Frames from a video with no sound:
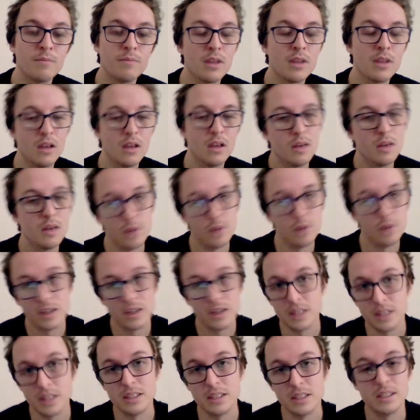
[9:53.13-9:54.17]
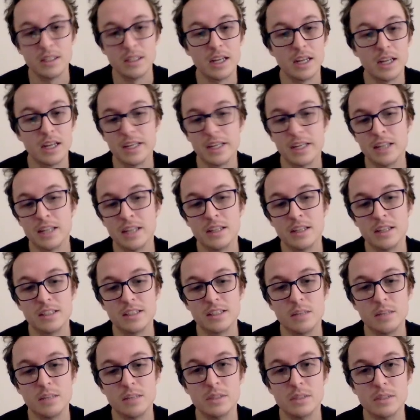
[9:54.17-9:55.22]
But I think that again, that's going to
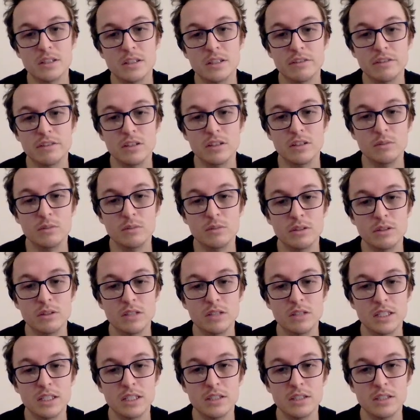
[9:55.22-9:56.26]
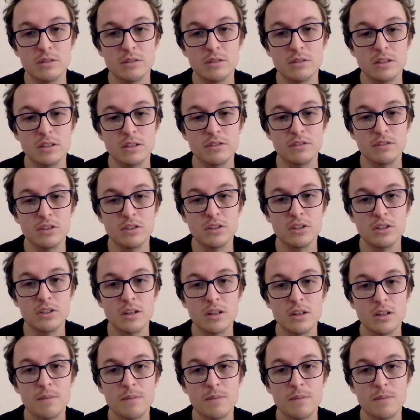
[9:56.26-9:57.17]
be stuff that you'll be looking into in the future.